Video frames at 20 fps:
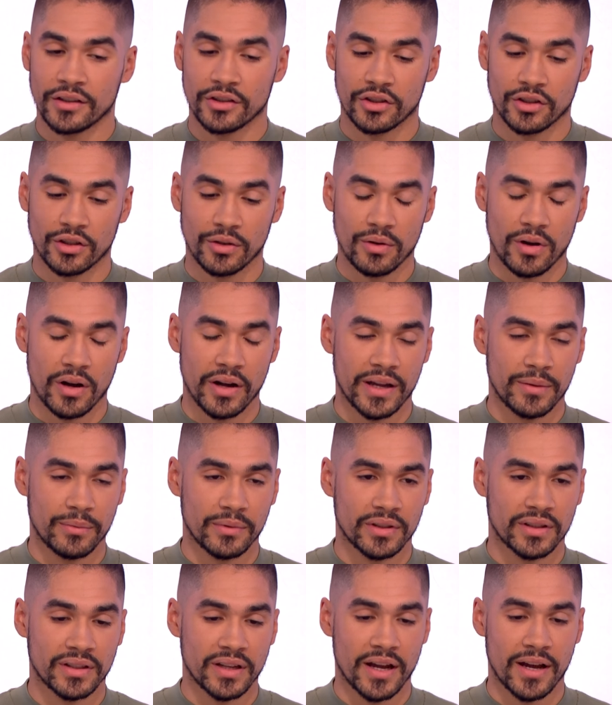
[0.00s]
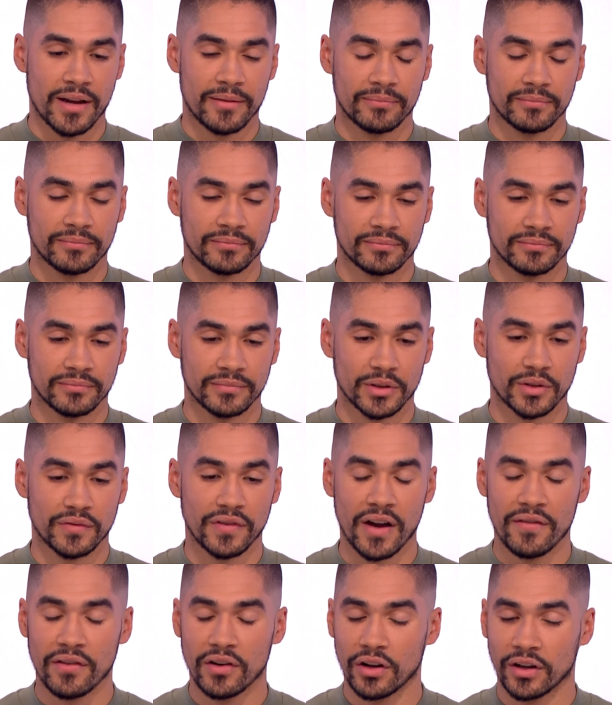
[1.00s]
Do you know what? It was, um, it was
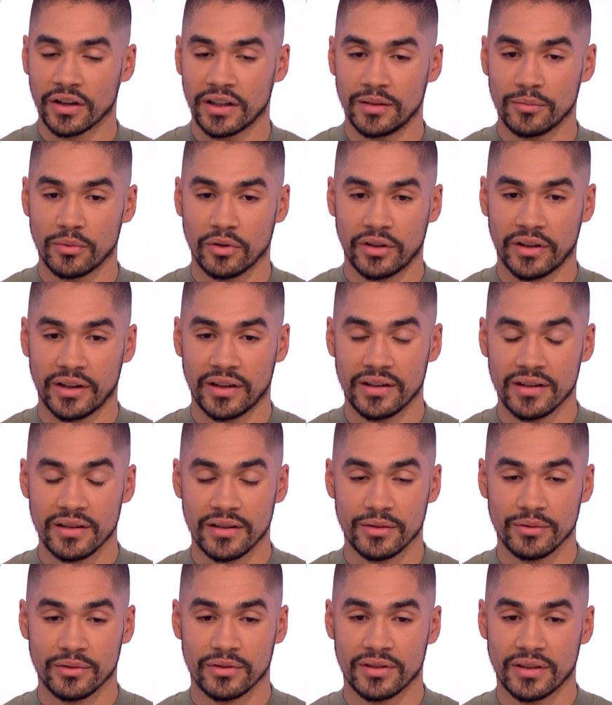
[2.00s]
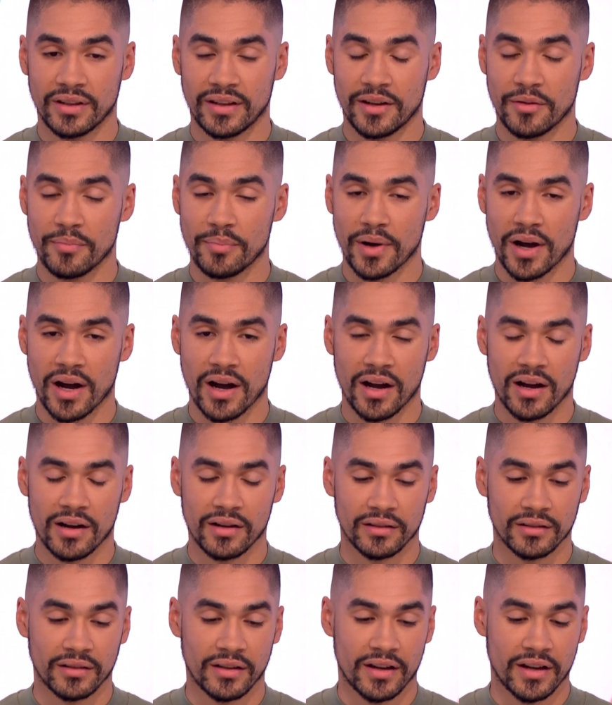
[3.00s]
five o'clock in the morning. It was in a
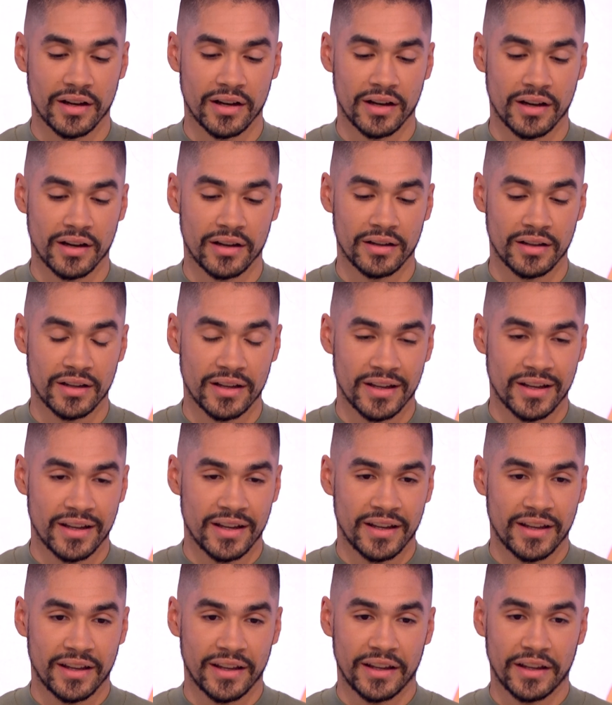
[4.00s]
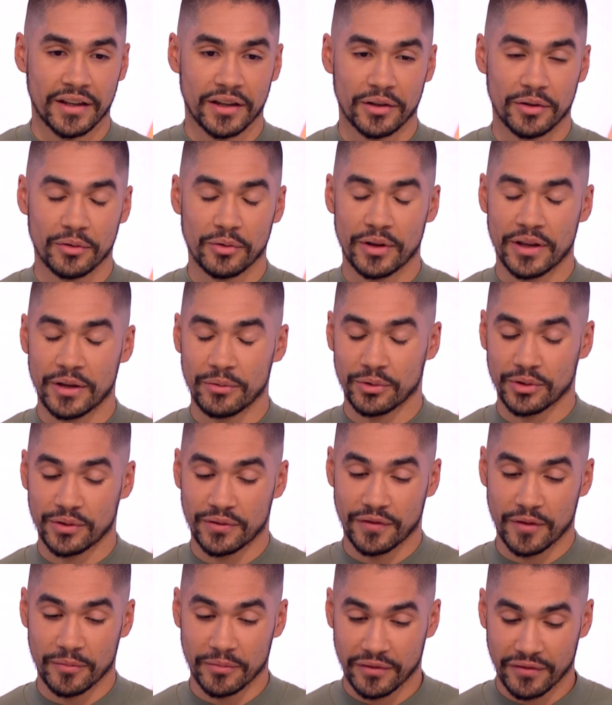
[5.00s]
bar. Uh, it was
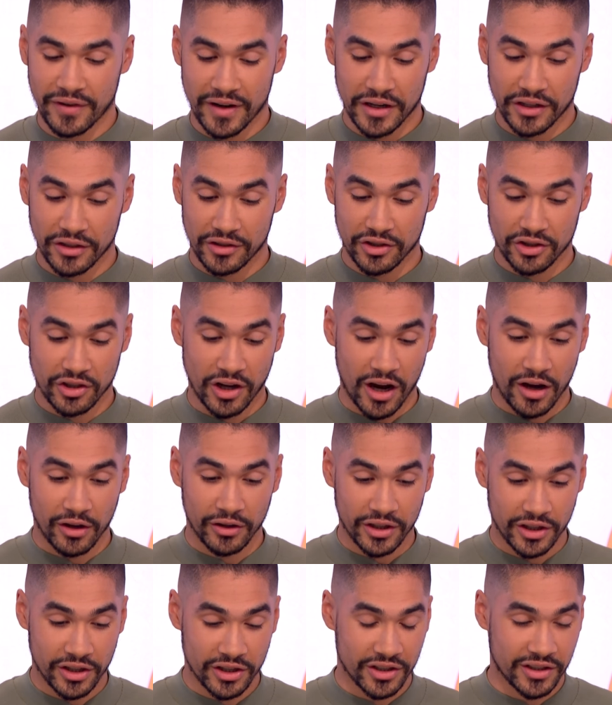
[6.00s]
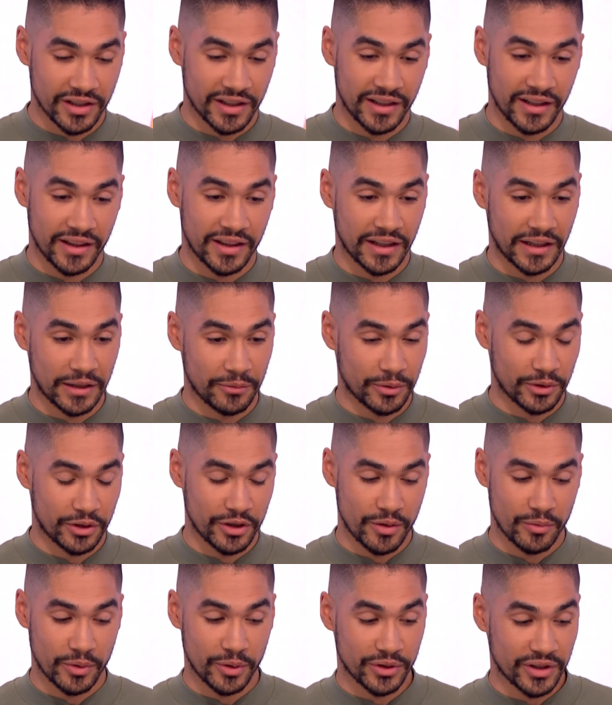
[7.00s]
from a very childish, silly thing that we were
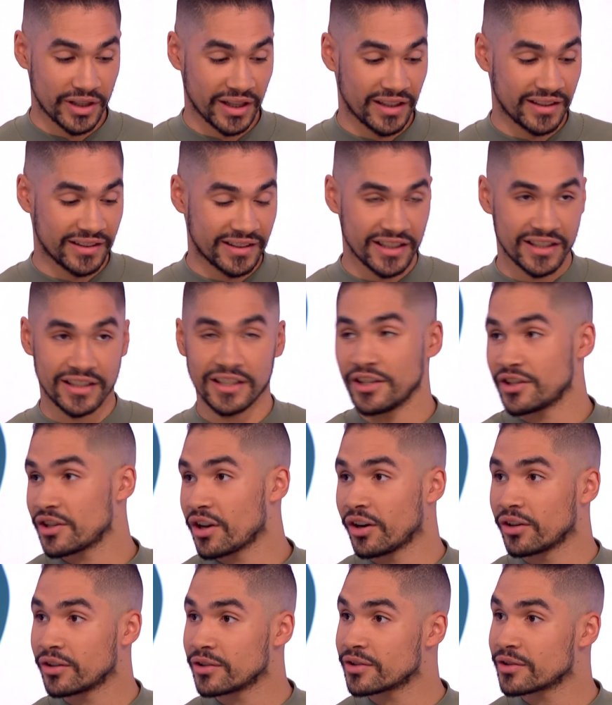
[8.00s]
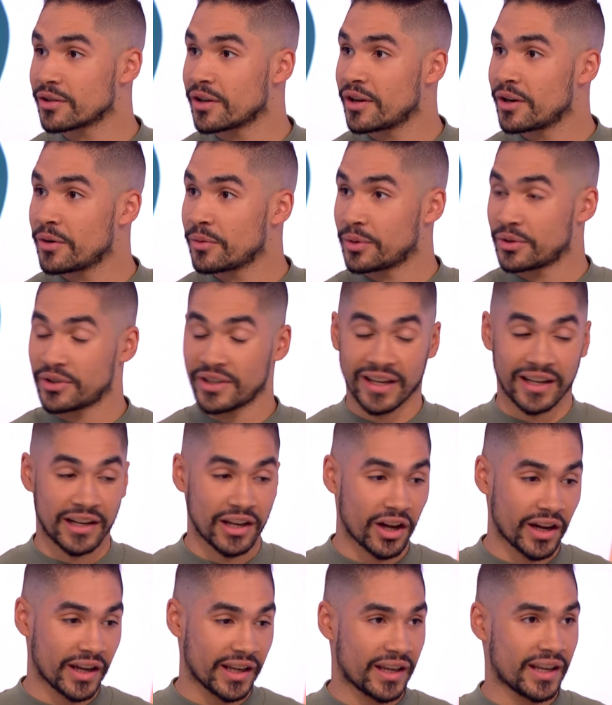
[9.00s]
doing. We were singing Disney songs. We were singing
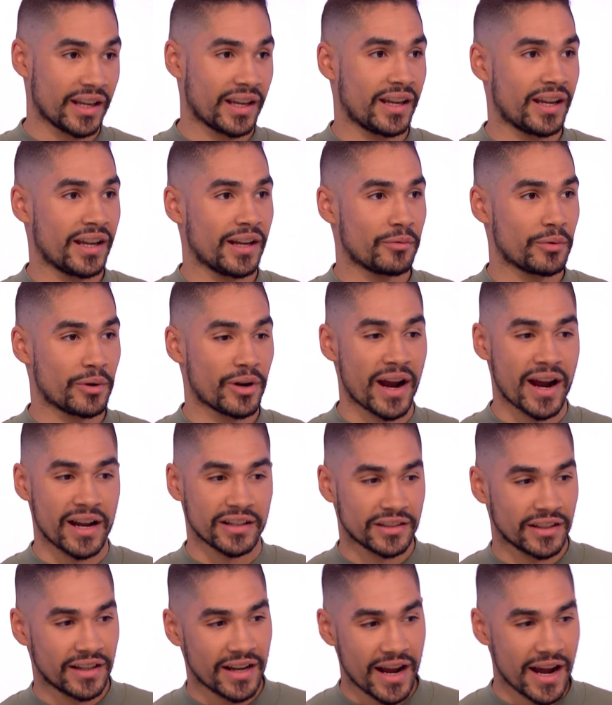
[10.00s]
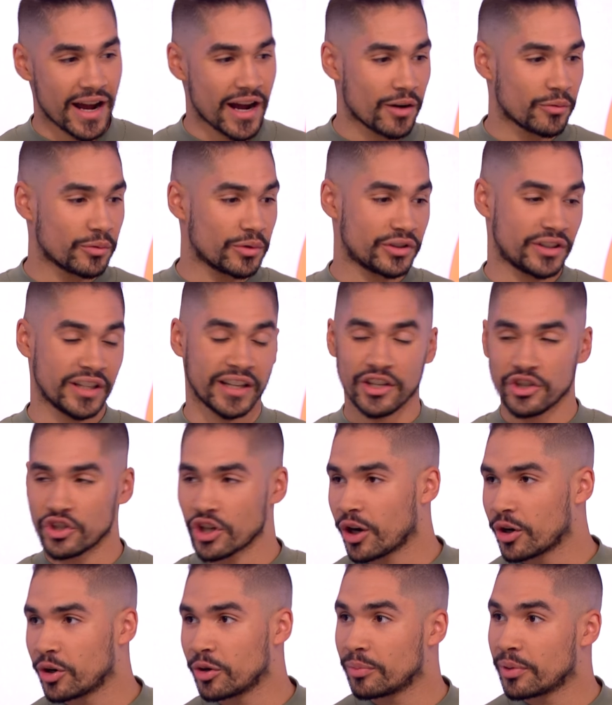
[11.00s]
Lion King. We were acting it out. We were singing
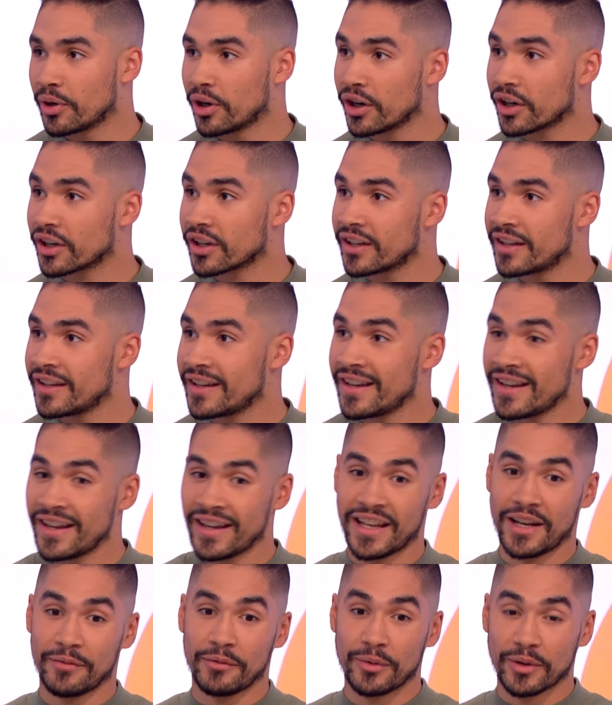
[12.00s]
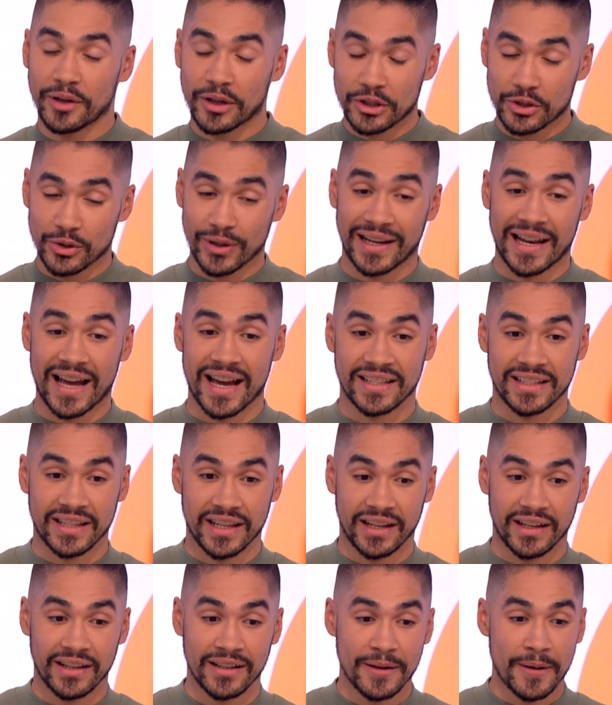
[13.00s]
Jungle Book. And then we went on to
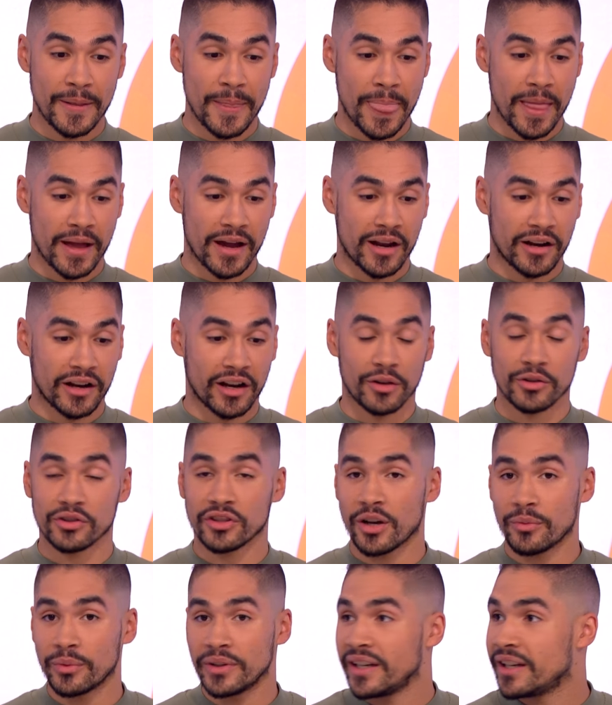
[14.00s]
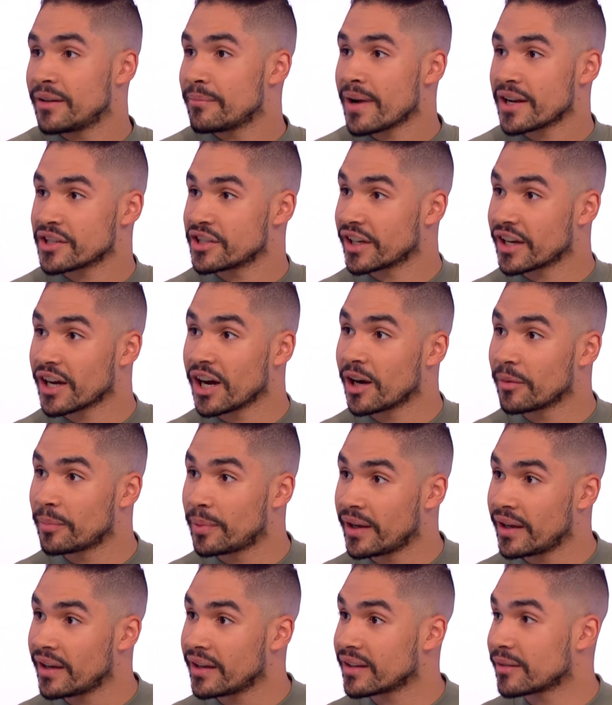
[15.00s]
Aladdin. And I was like, we need a magic
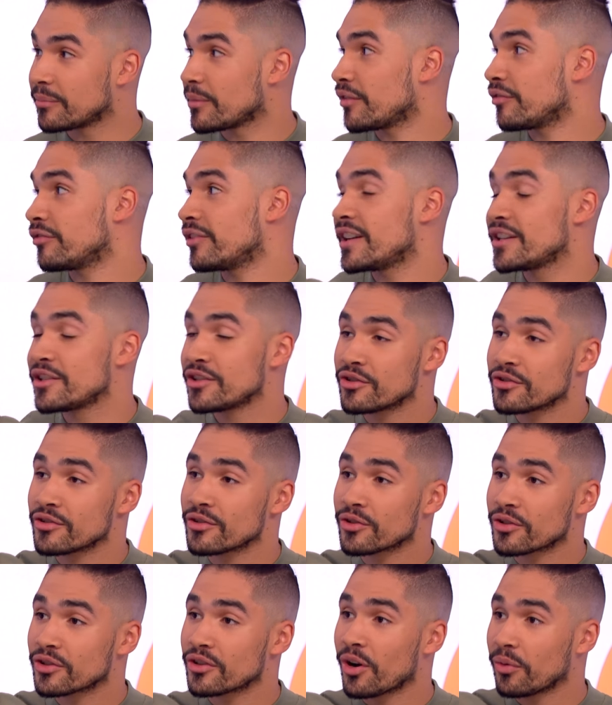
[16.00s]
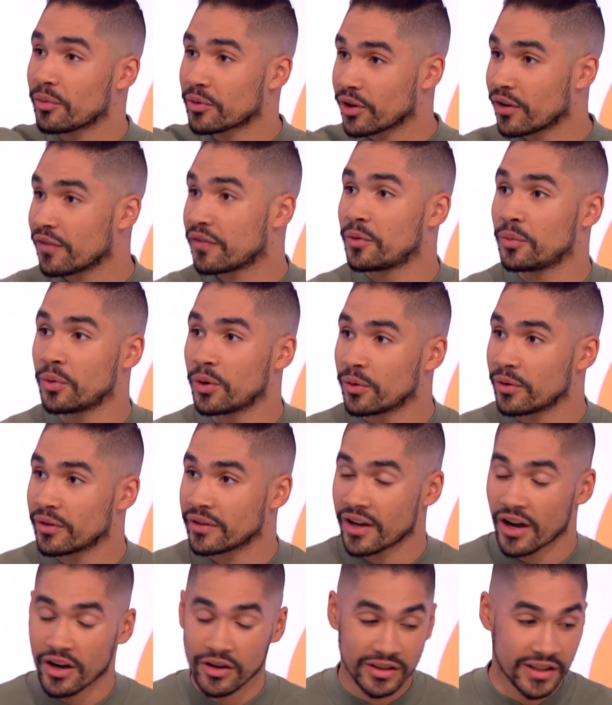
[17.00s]
carpet. And my friend got one off the wall
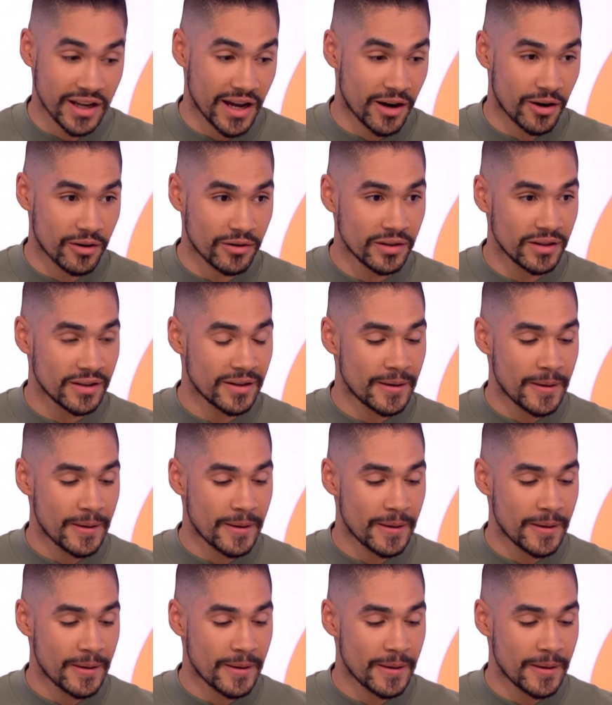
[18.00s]
at the hotel.